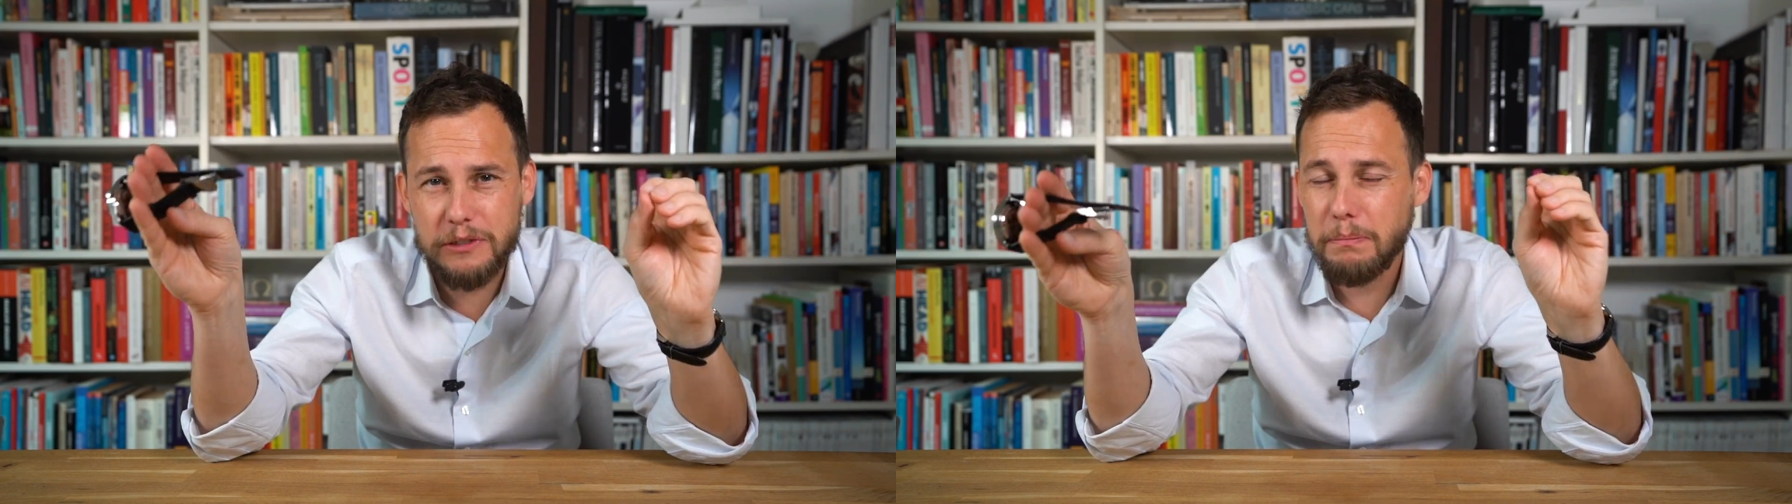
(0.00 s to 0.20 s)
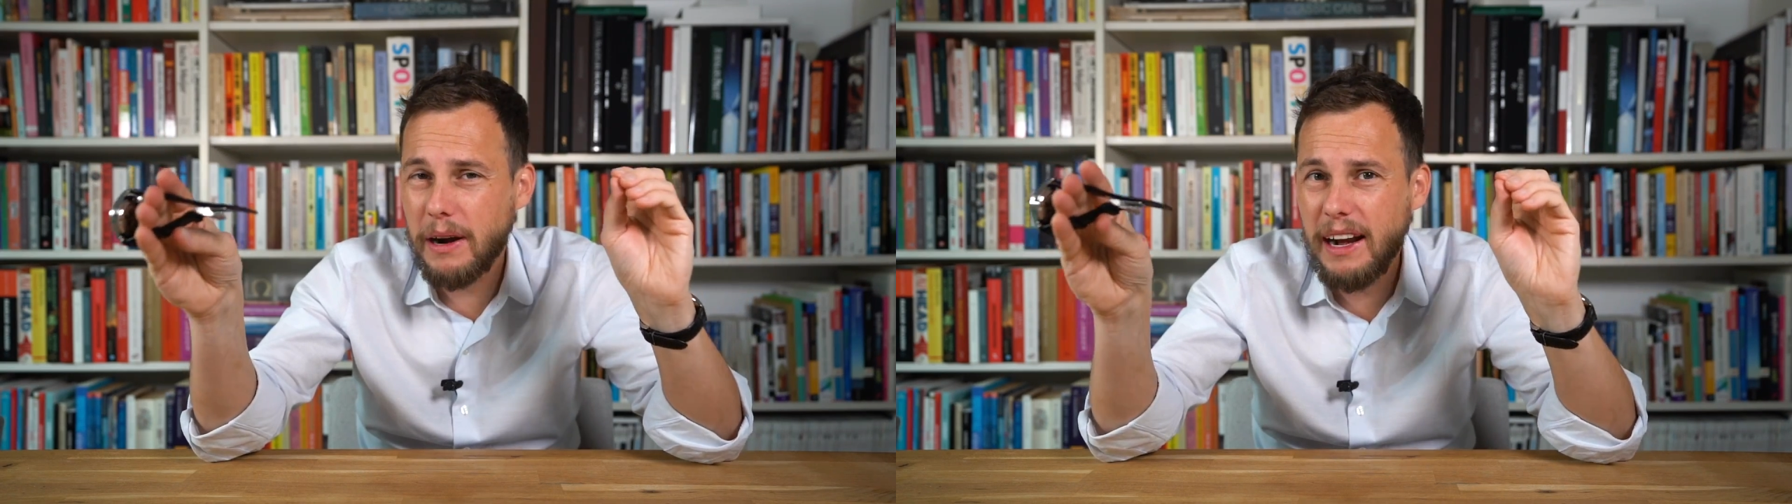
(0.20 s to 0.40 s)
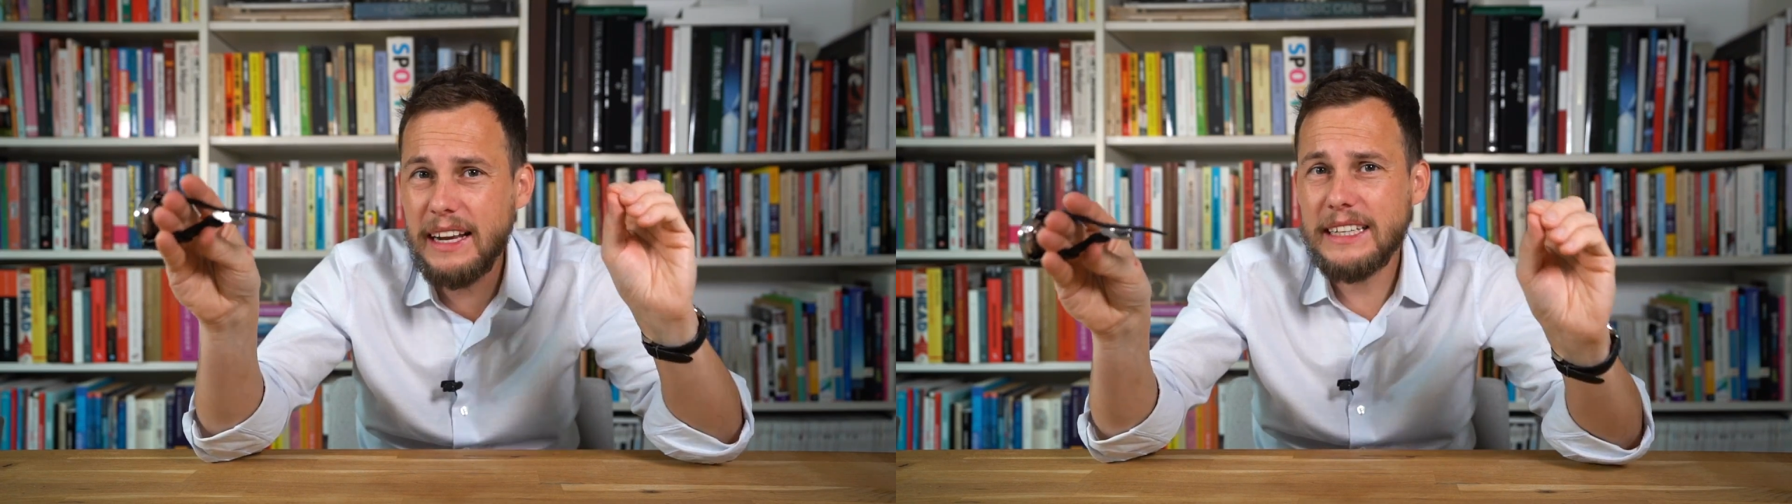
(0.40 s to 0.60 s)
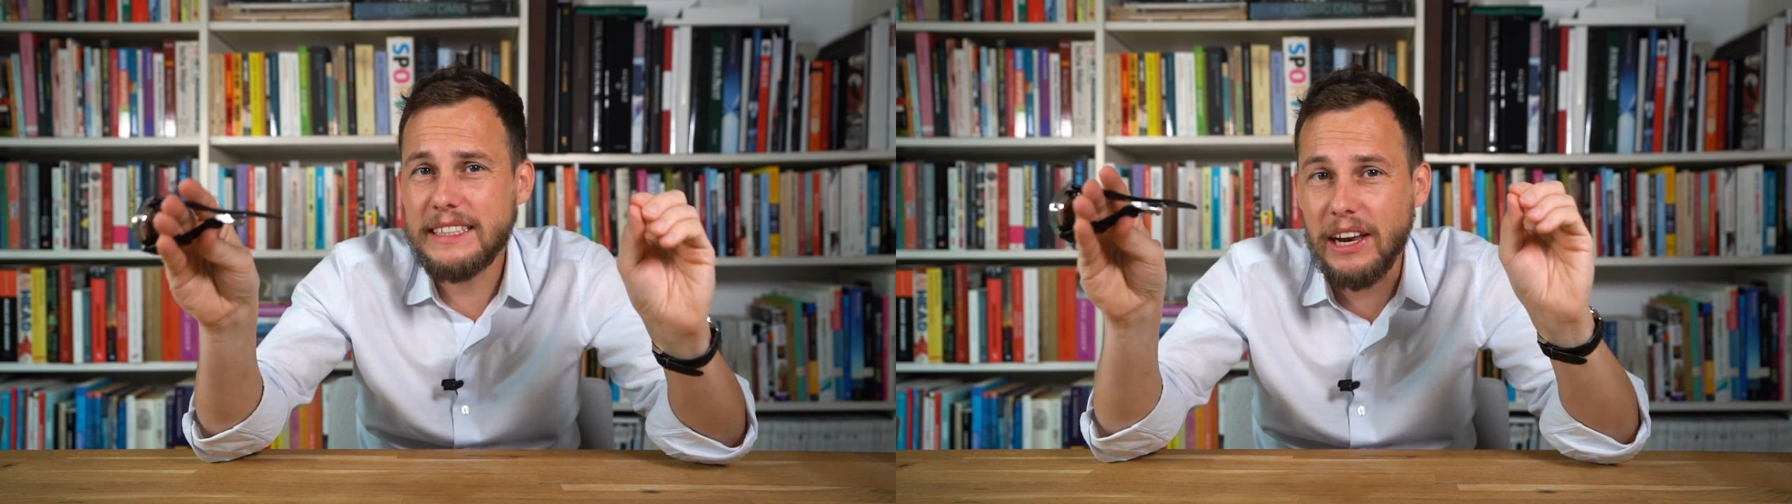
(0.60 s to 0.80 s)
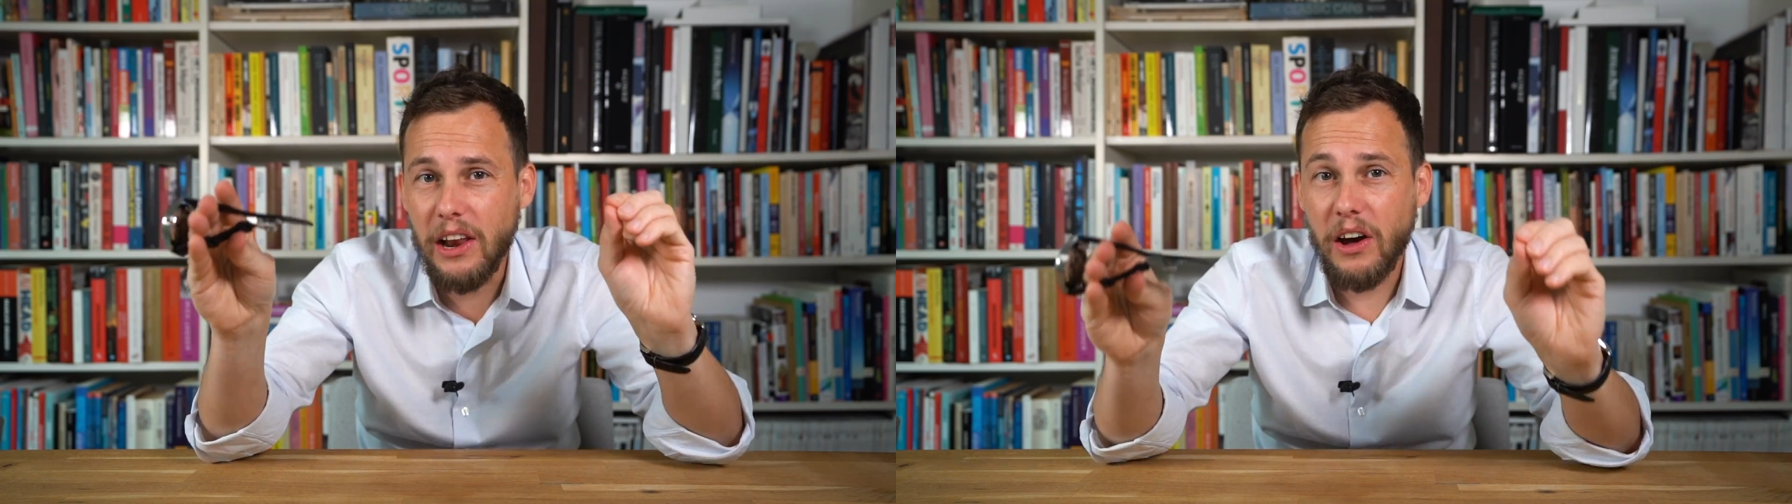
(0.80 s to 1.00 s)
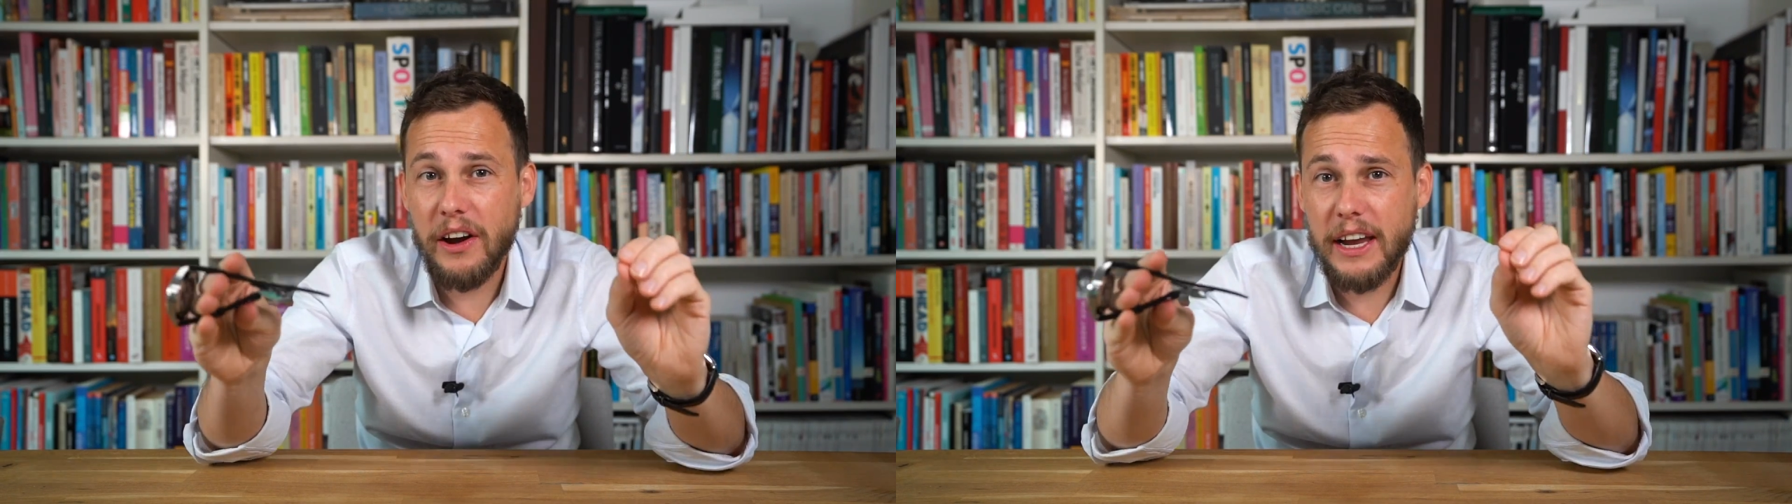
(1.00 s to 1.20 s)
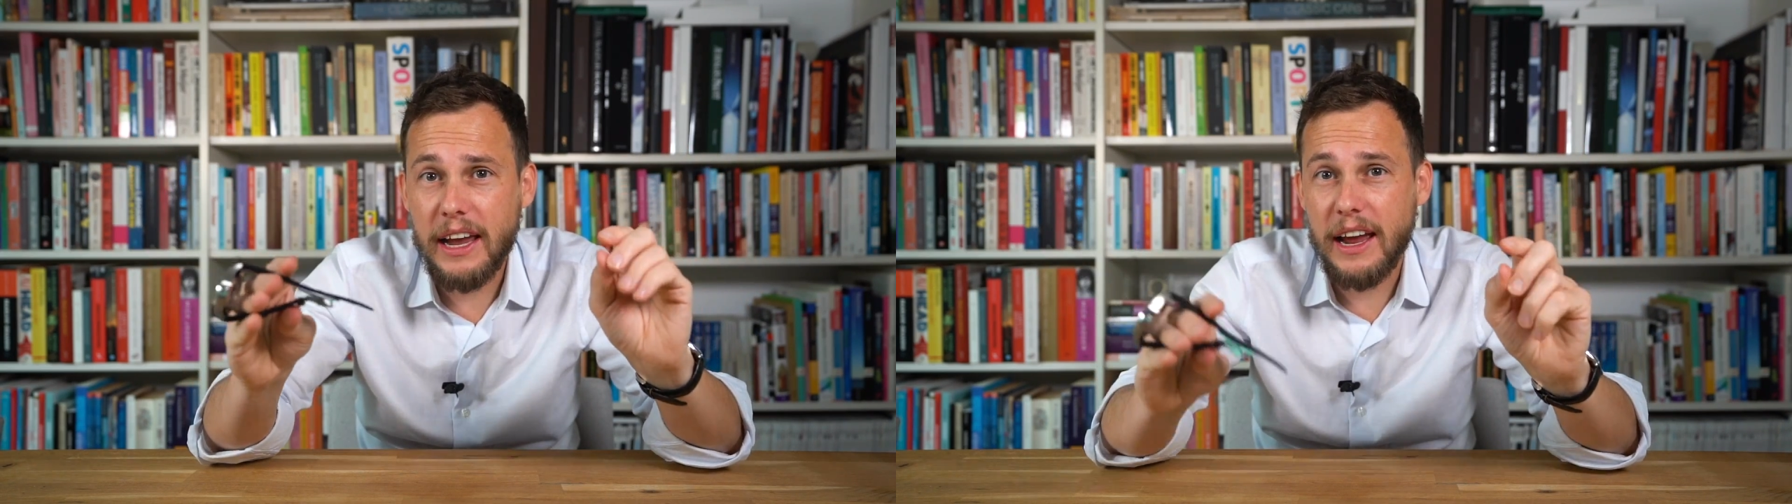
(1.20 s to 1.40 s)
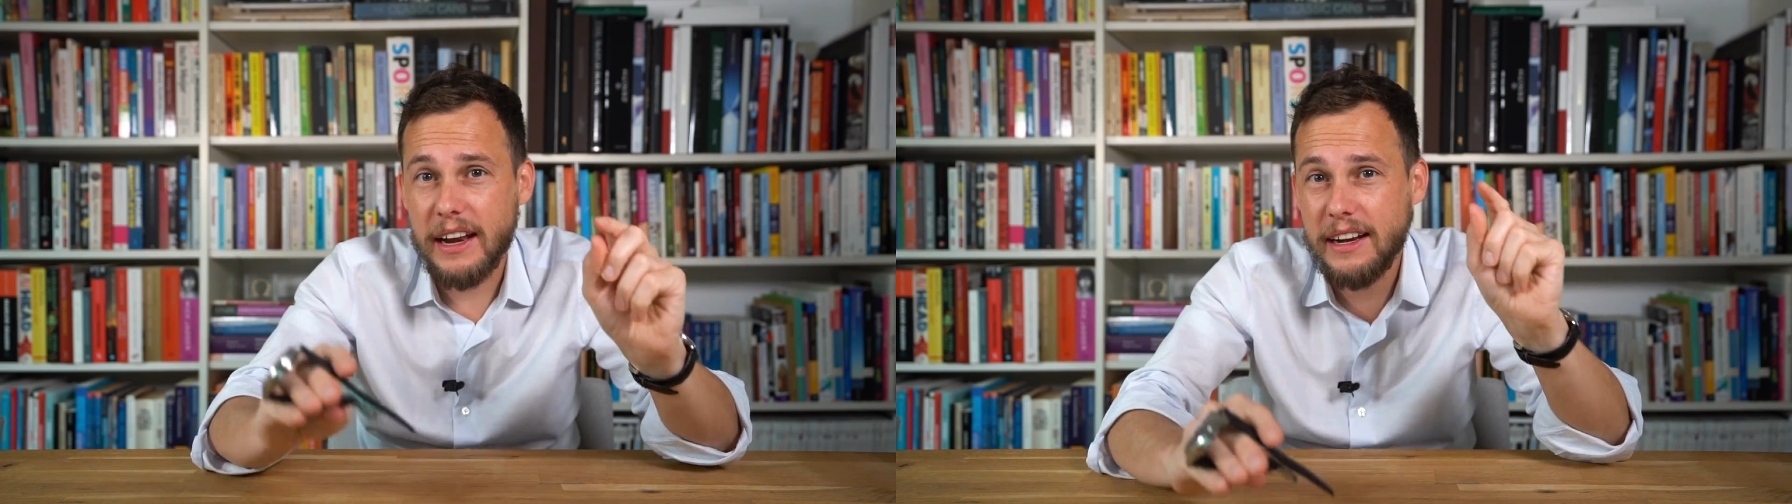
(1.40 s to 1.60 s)
please like
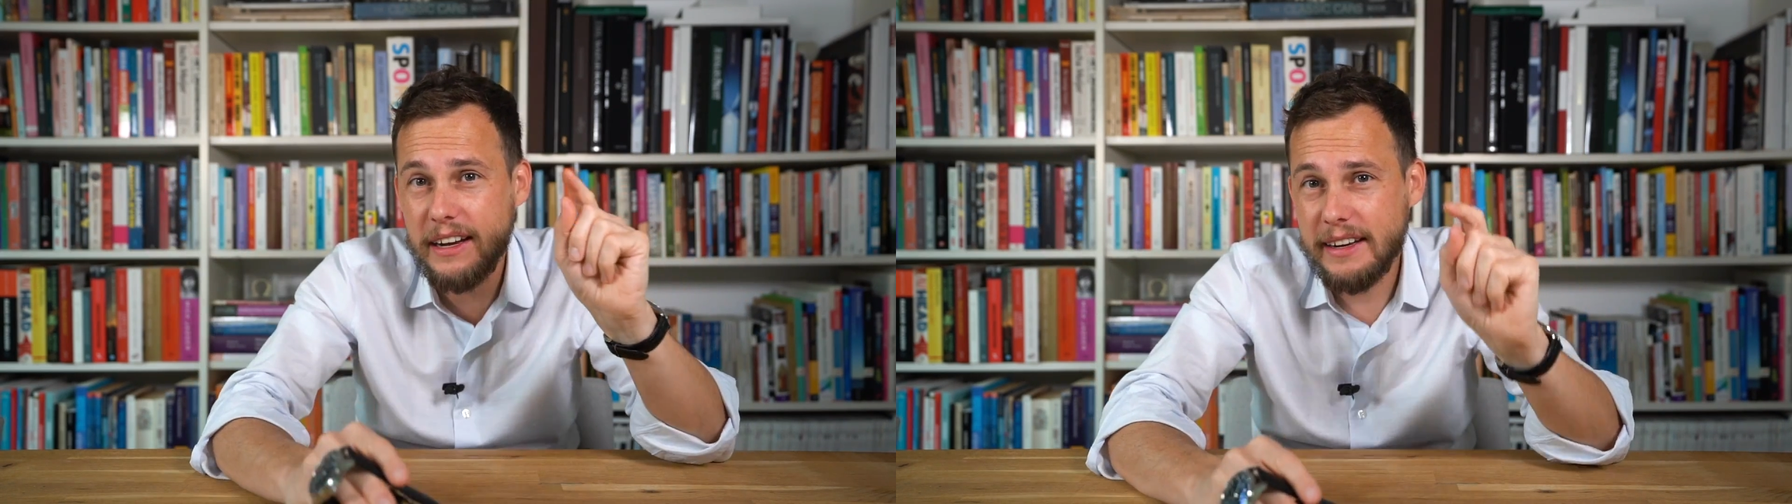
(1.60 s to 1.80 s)
and